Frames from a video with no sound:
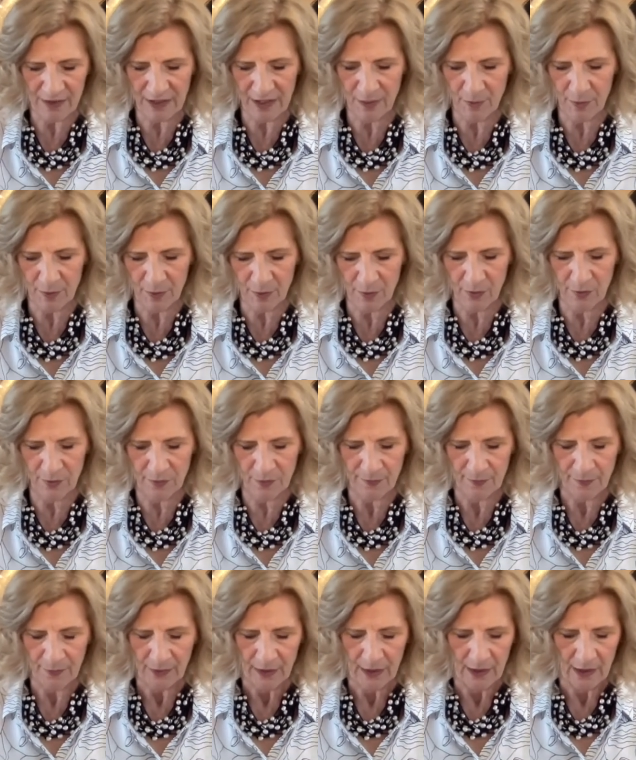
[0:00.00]
Capricorn.
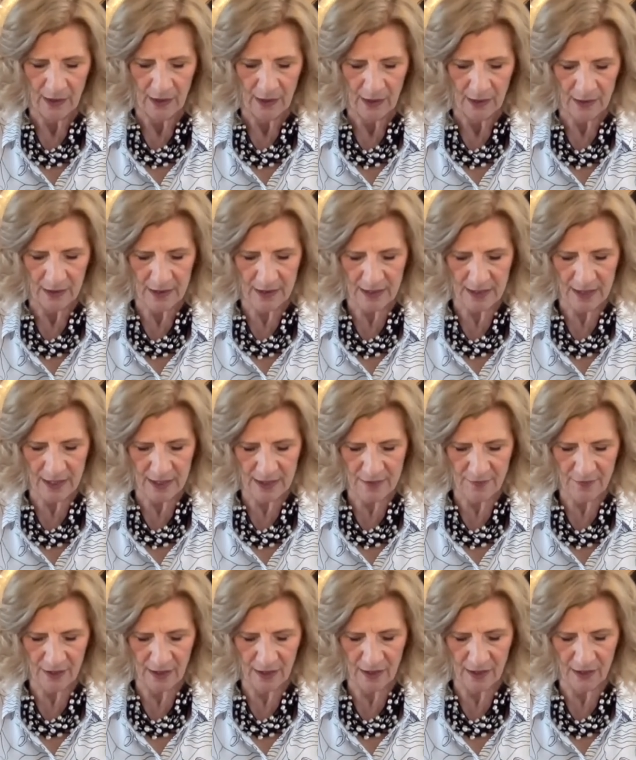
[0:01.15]
The stars have
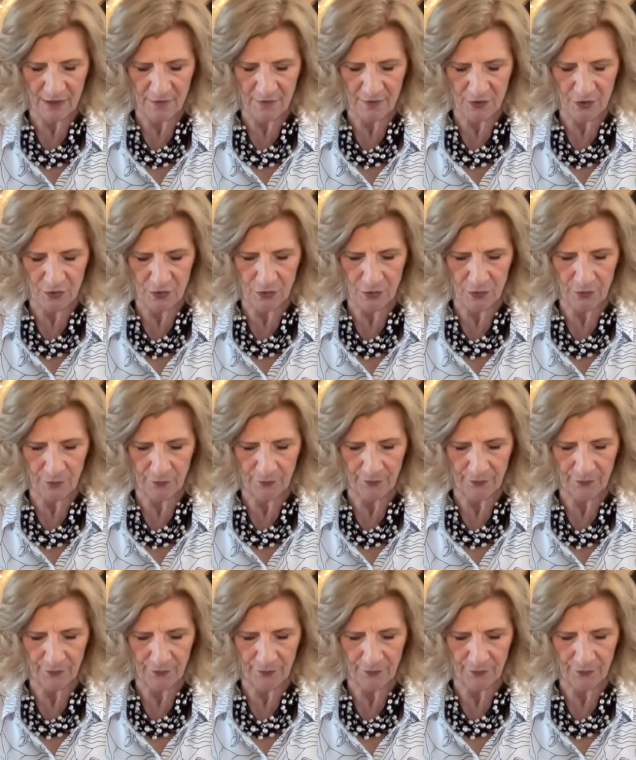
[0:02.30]
aligned for you.